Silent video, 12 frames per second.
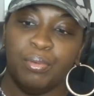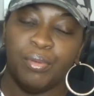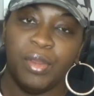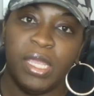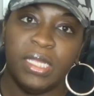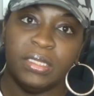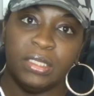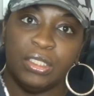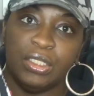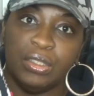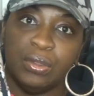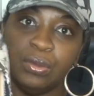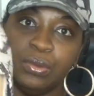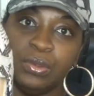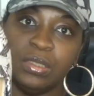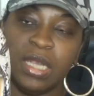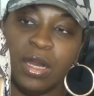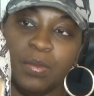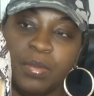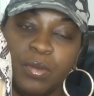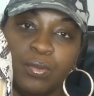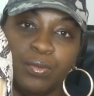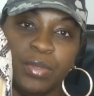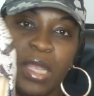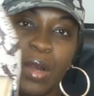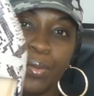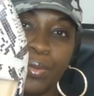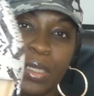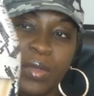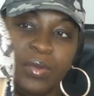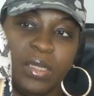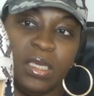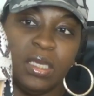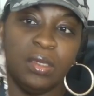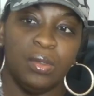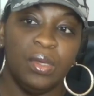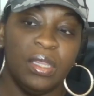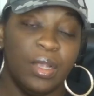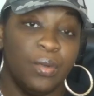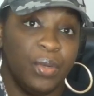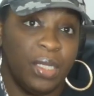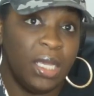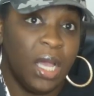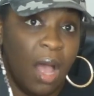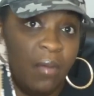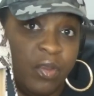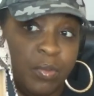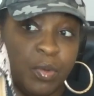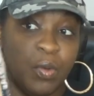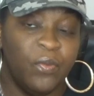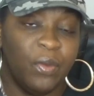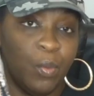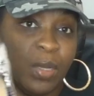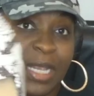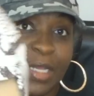print shoes. They're they're really really cute. They're really comfortable from what